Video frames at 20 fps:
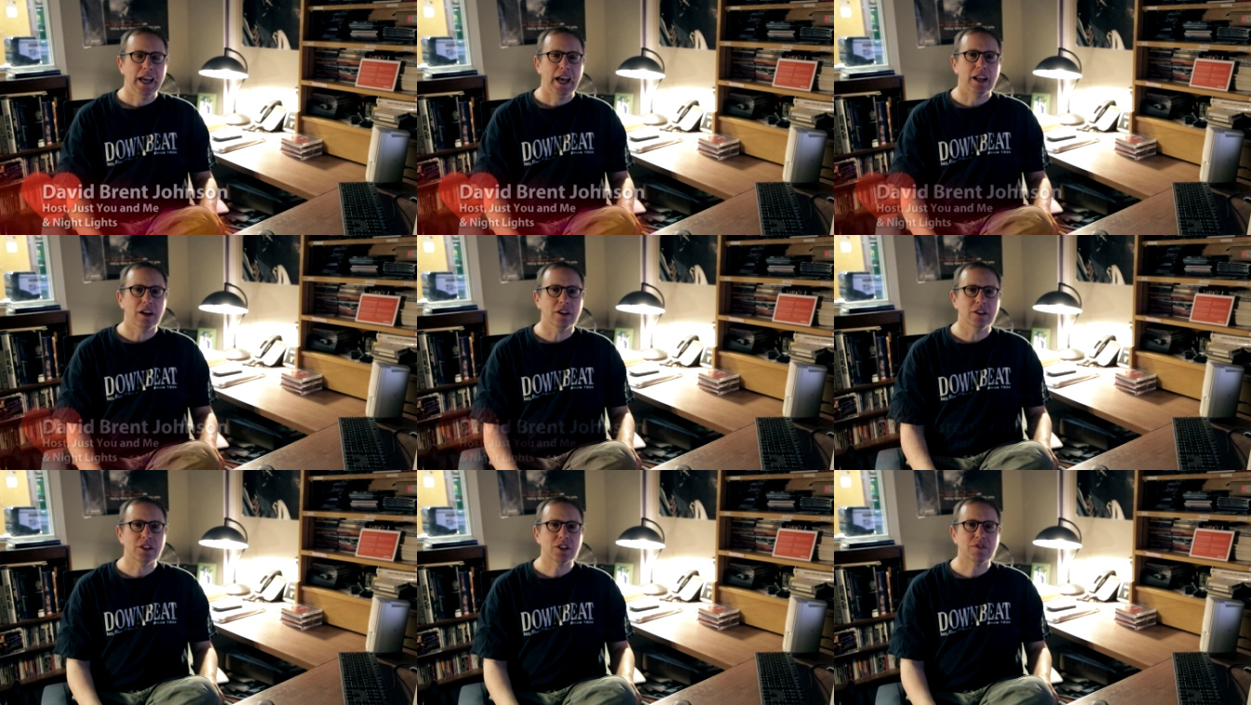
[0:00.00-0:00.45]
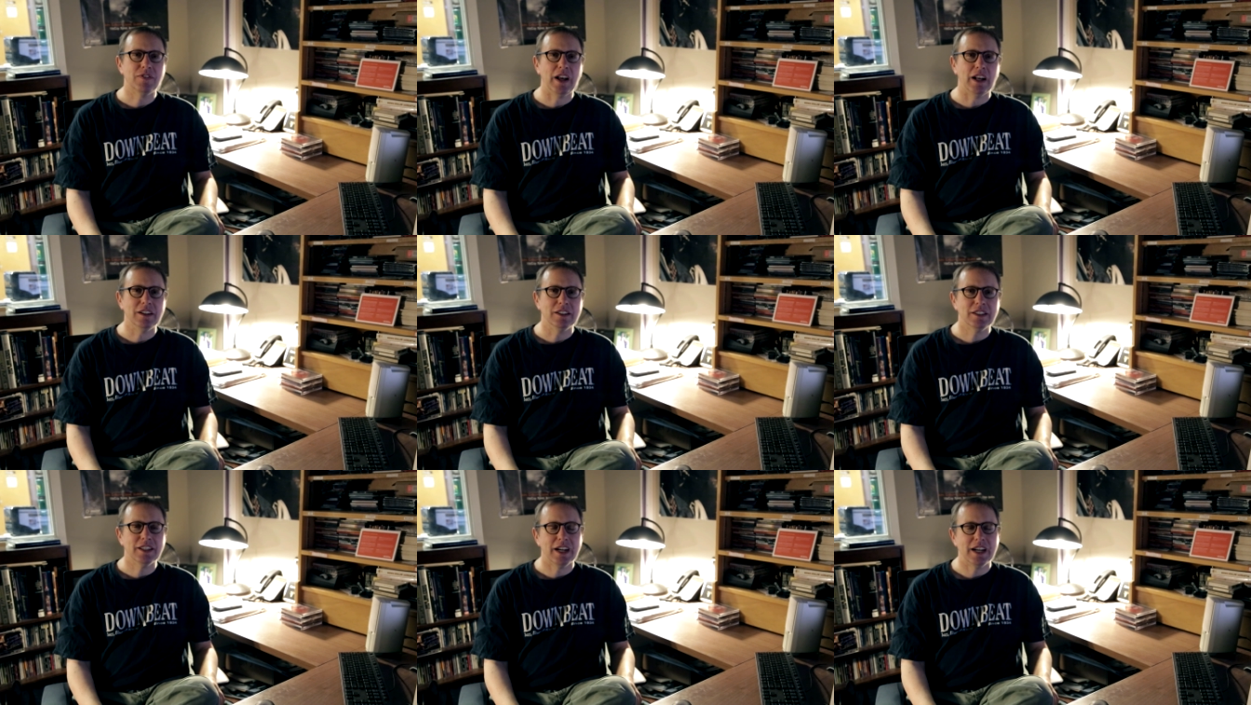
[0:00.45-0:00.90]
And on this
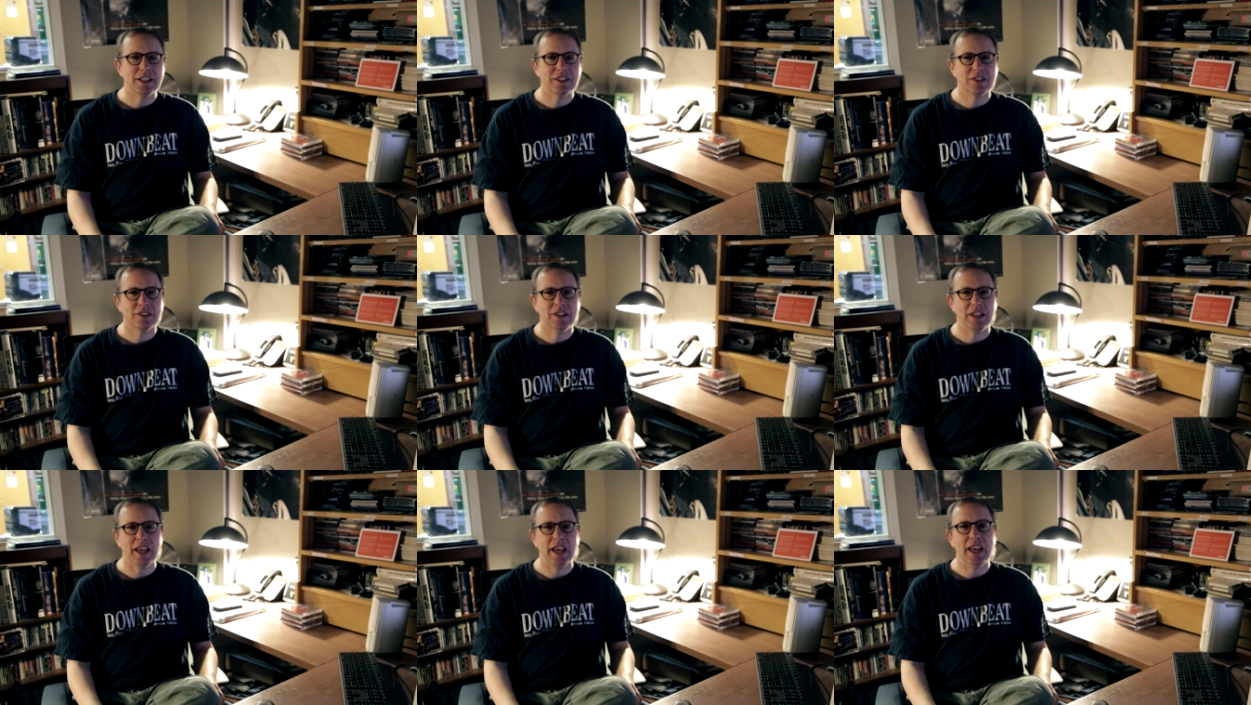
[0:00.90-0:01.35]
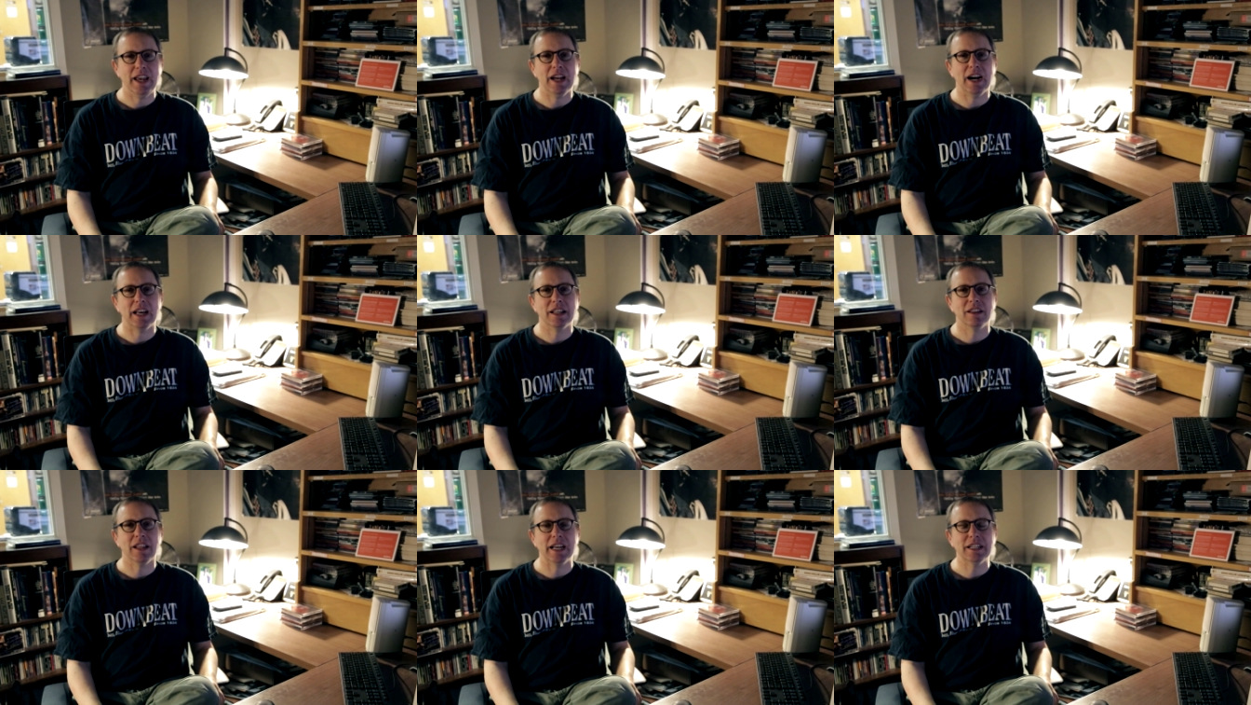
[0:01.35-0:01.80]
Valentine's Day,
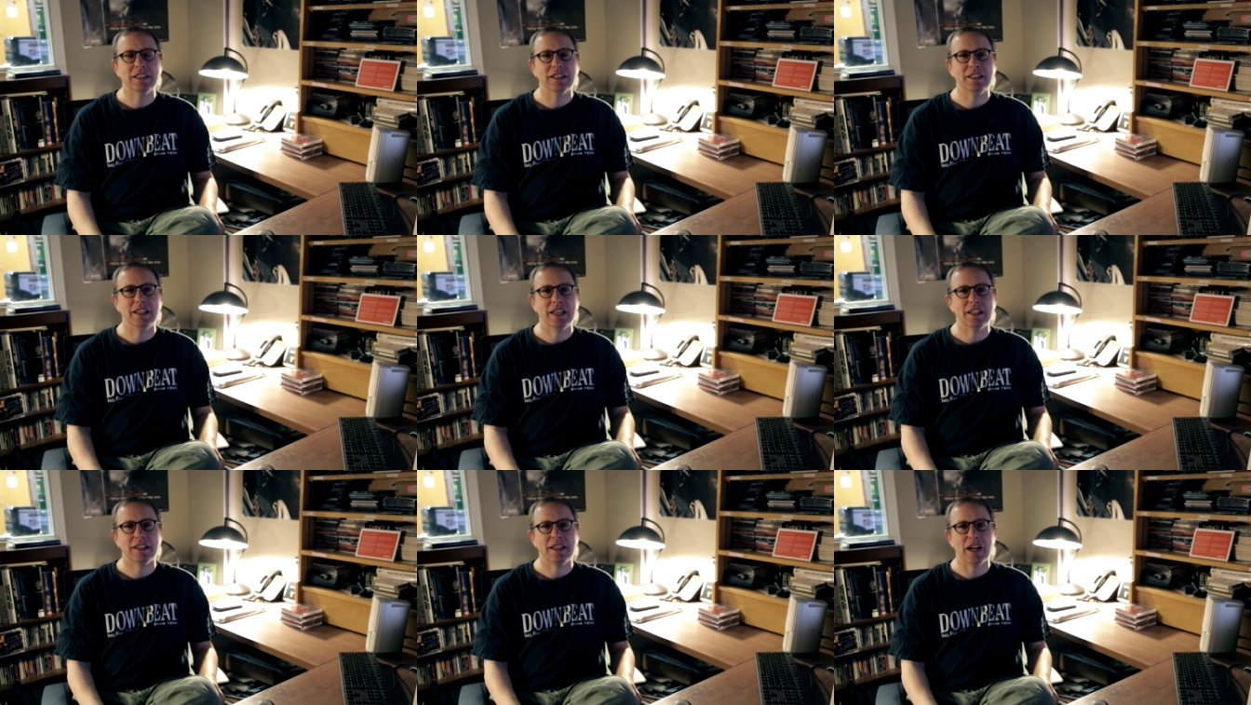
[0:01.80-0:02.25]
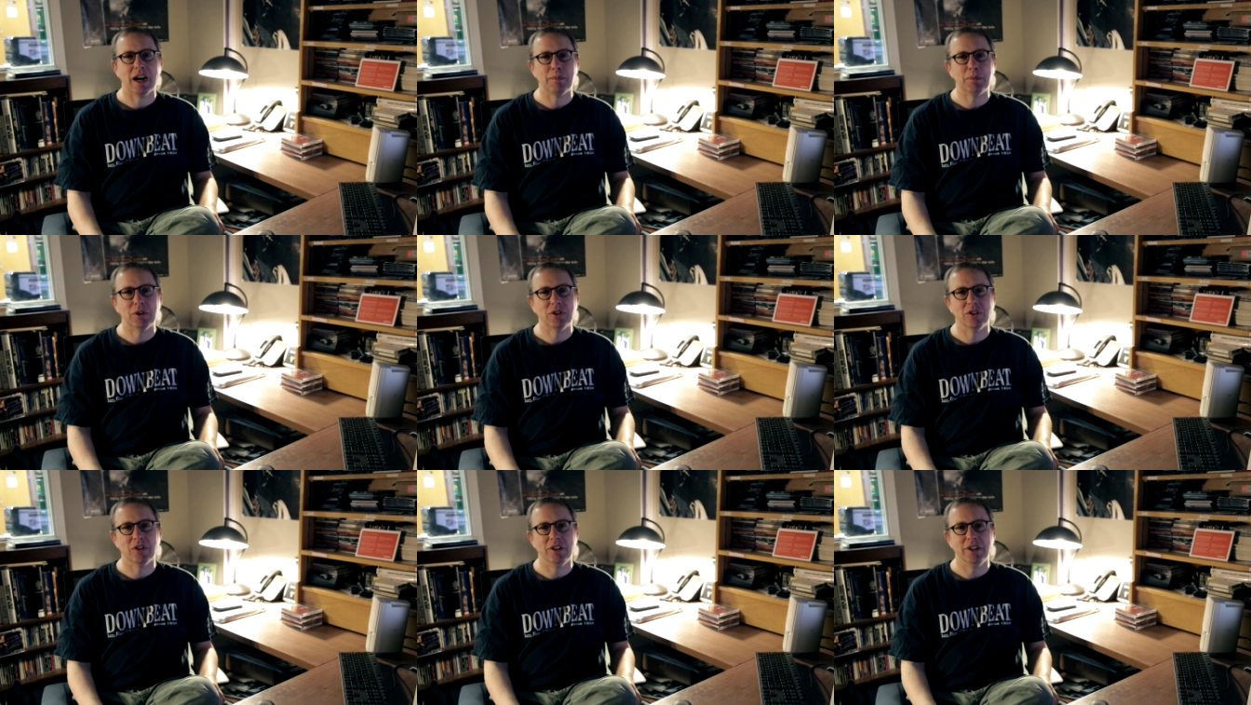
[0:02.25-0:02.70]
I'd like to take the
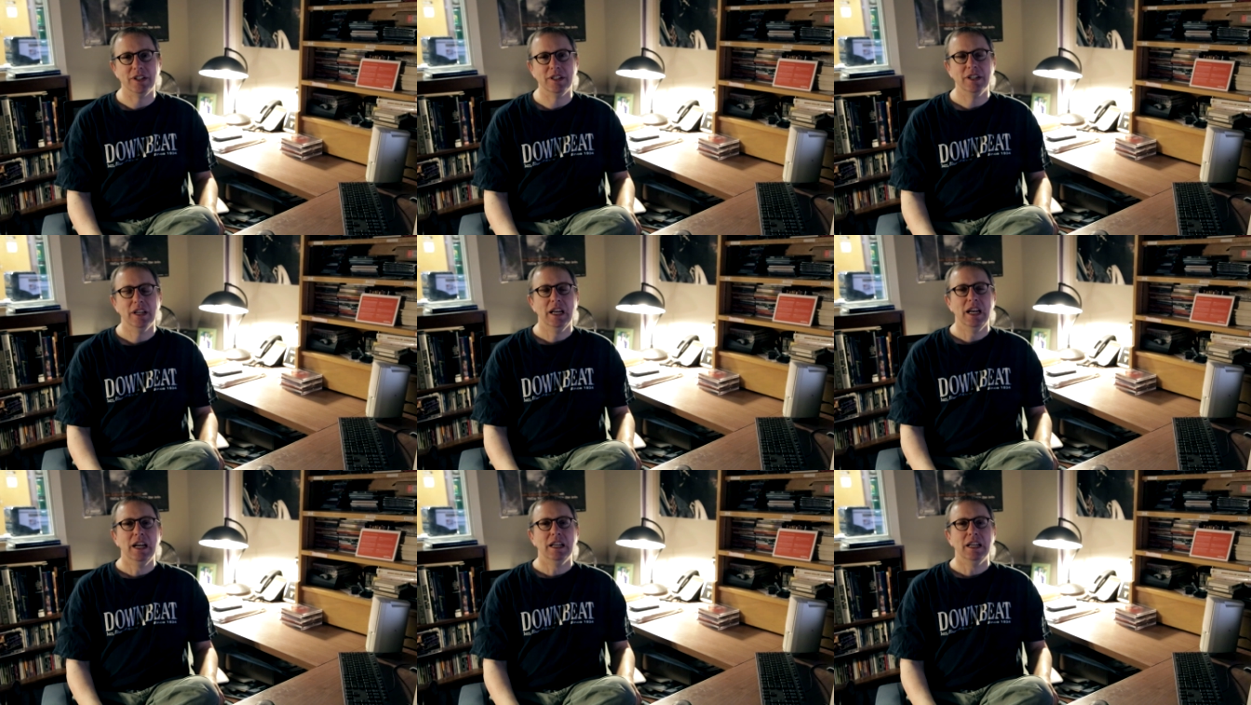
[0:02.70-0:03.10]
opportunity